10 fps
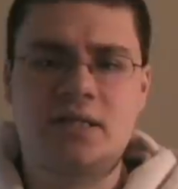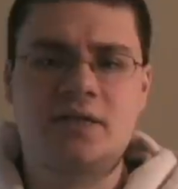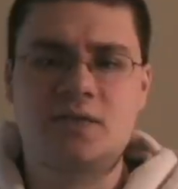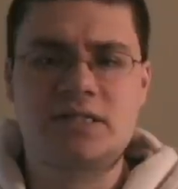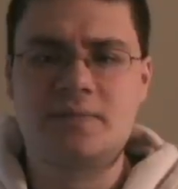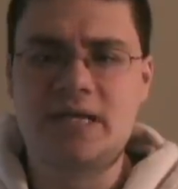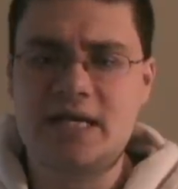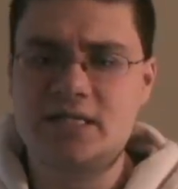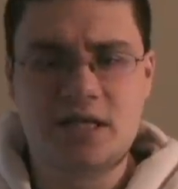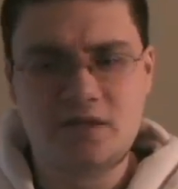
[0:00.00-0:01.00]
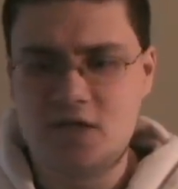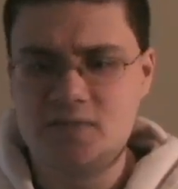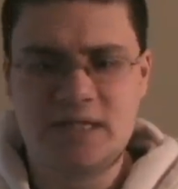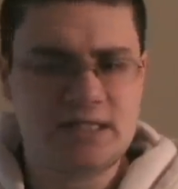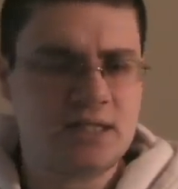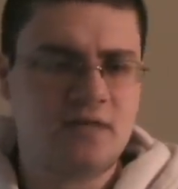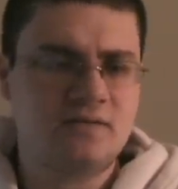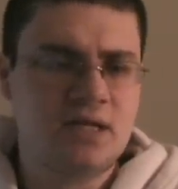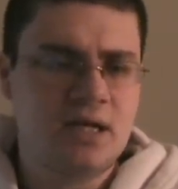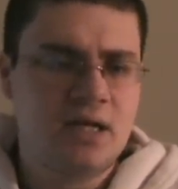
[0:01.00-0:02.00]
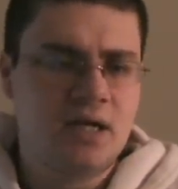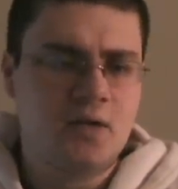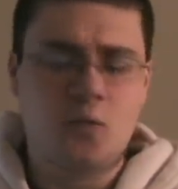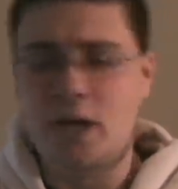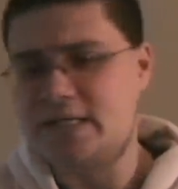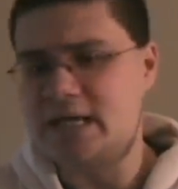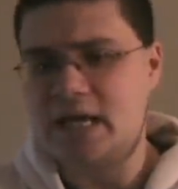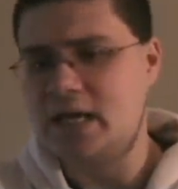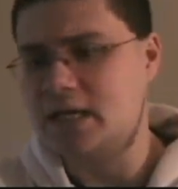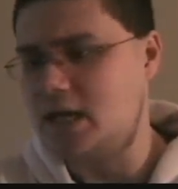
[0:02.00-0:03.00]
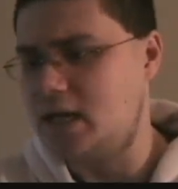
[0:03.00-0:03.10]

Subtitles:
There were some days I thought to myself, one day,